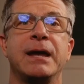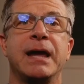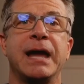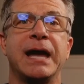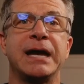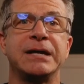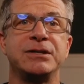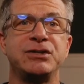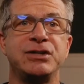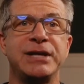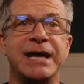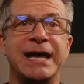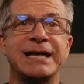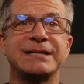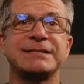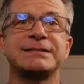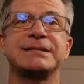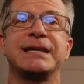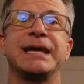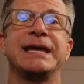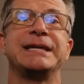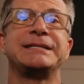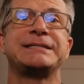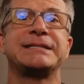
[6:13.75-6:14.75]
And
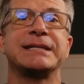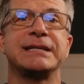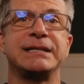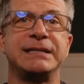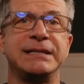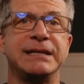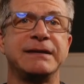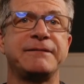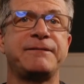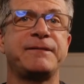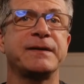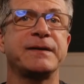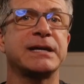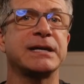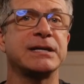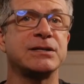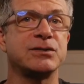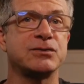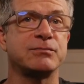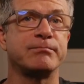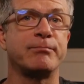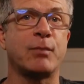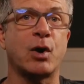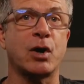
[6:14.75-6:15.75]
yes, a
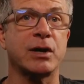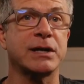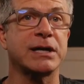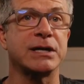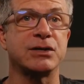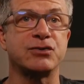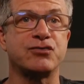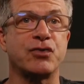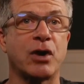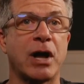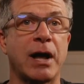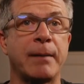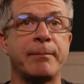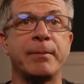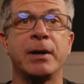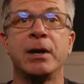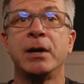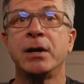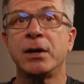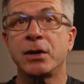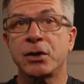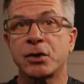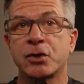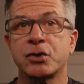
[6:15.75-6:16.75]
significant market drop
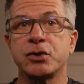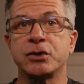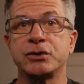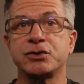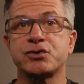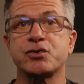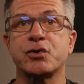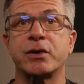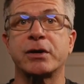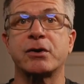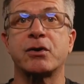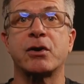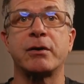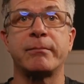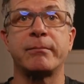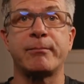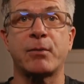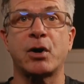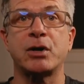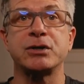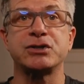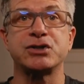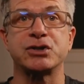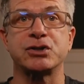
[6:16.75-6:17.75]
could trigger a
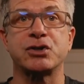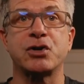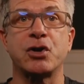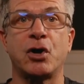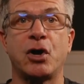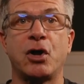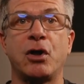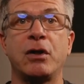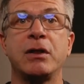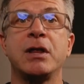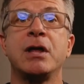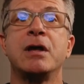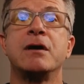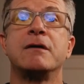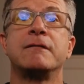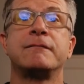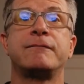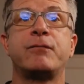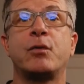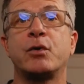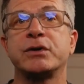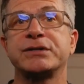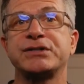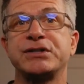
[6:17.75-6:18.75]
margin call,
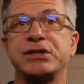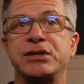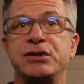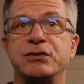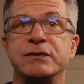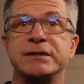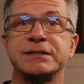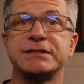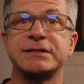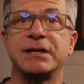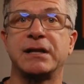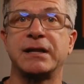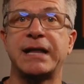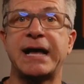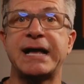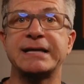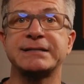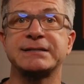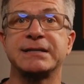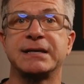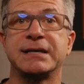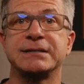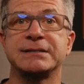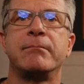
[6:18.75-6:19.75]
forcing you to sell
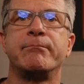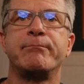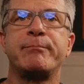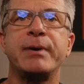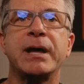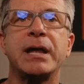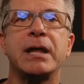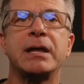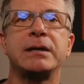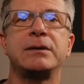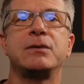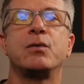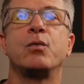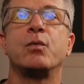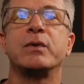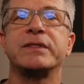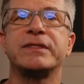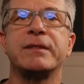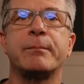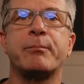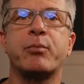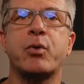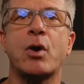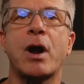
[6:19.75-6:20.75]
assets. But with
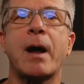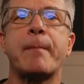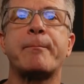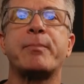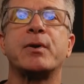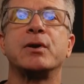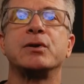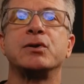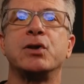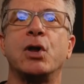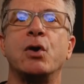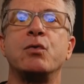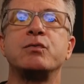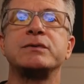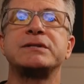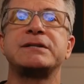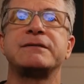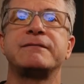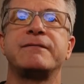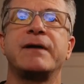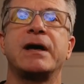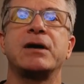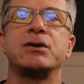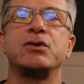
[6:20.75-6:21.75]
the proper loan
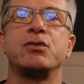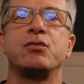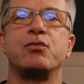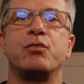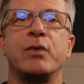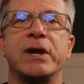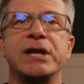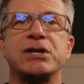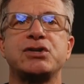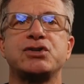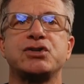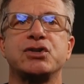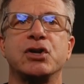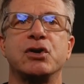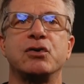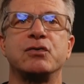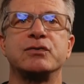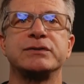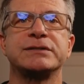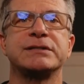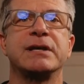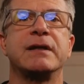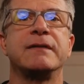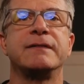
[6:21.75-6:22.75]
to value
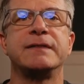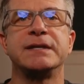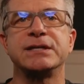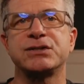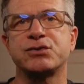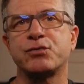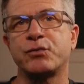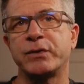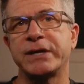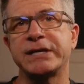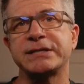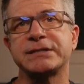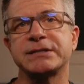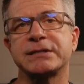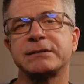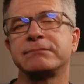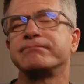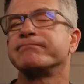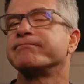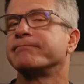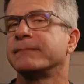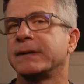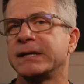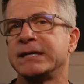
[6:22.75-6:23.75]
ratios, this risk
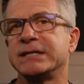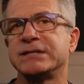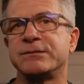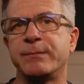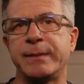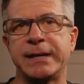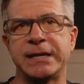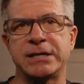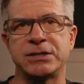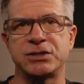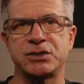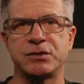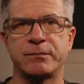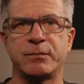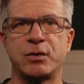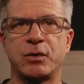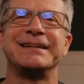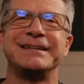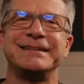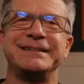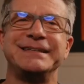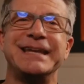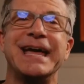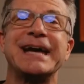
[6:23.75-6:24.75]
is
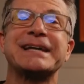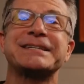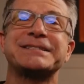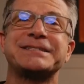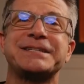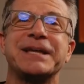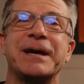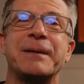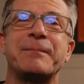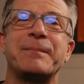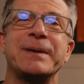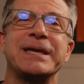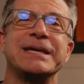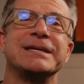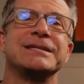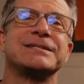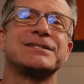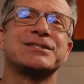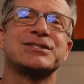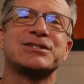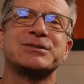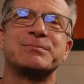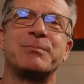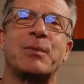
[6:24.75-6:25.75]
manageable. Next up
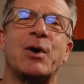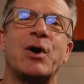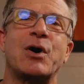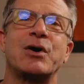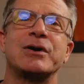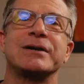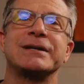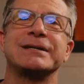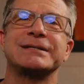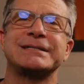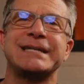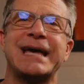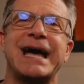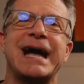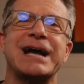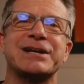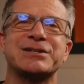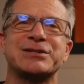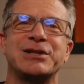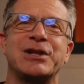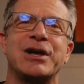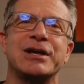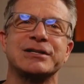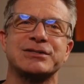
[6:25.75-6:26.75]
is smart
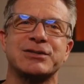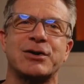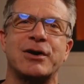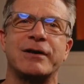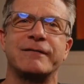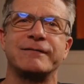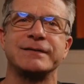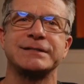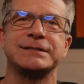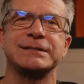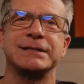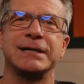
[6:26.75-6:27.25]
tax loss harvesting.